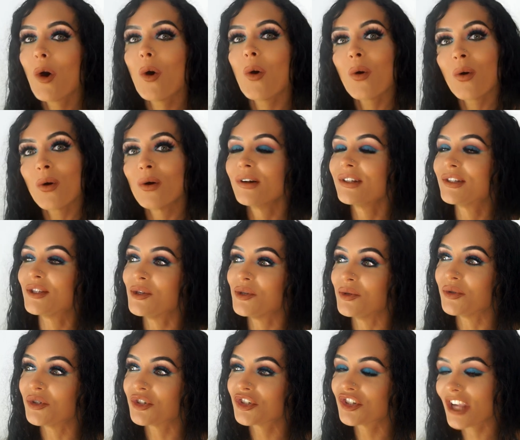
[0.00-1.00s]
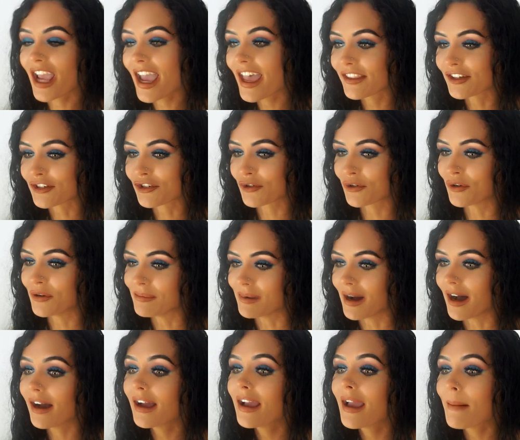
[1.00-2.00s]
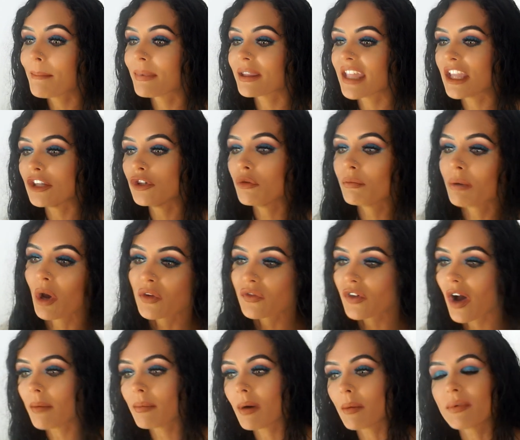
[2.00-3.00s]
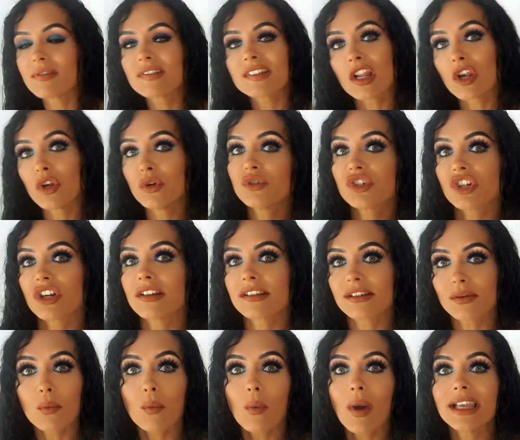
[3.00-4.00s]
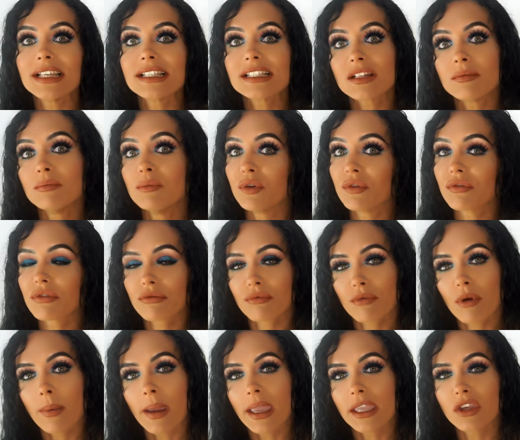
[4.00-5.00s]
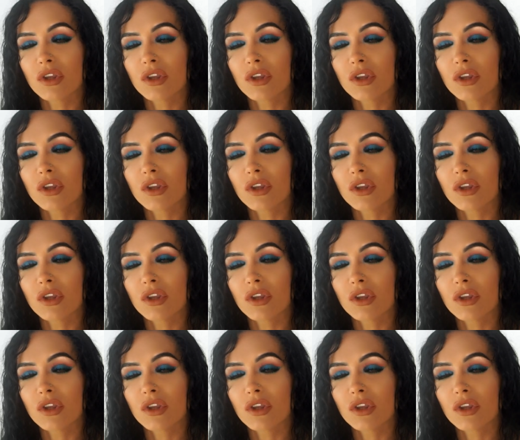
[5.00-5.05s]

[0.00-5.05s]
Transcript: Or do share the trauma, but then you both come up with solutions and ways to move through it?